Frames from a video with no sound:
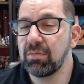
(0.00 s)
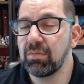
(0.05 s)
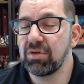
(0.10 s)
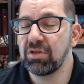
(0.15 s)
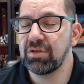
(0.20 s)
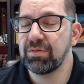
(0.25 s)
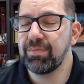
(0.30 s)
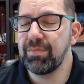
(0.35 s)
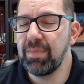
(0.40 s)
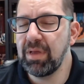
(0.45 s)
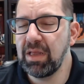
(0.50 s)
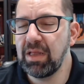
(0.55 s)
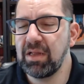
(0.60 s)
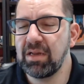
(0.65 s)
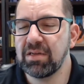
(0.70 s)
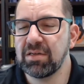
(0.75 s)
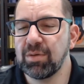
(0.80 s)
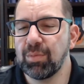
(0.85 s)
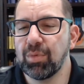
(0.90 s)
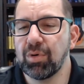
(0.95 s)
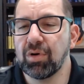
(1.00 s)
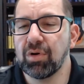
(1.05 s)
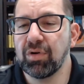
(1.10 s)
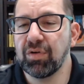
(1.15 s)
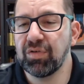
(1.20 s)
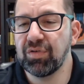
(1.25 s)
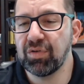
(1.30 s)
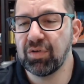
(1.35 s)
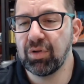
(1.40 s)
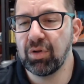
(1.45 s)
that we're
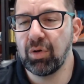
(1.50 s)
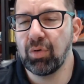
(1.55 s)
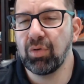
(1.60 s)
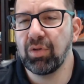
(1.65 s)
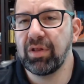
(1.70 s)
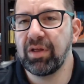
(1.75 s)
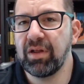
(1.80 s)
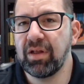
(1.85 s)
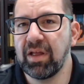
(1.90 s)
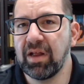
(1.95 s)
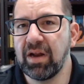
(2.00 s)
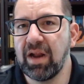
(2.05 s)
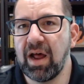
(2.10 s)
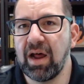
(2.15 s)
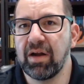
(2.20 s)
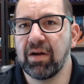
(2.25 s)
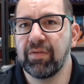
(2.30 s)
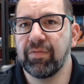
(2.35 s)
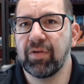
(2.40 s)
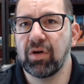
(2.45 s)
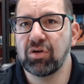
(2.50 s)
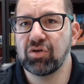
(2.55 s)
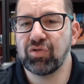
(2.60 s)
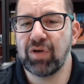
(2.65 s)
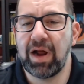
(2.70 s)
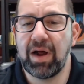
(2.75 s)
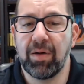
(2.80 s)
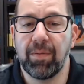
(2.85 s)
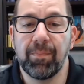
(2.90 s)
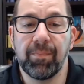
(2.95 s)
gonna slowly get out of our
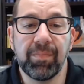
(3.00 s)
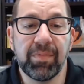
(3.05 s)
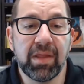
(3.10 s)
drought.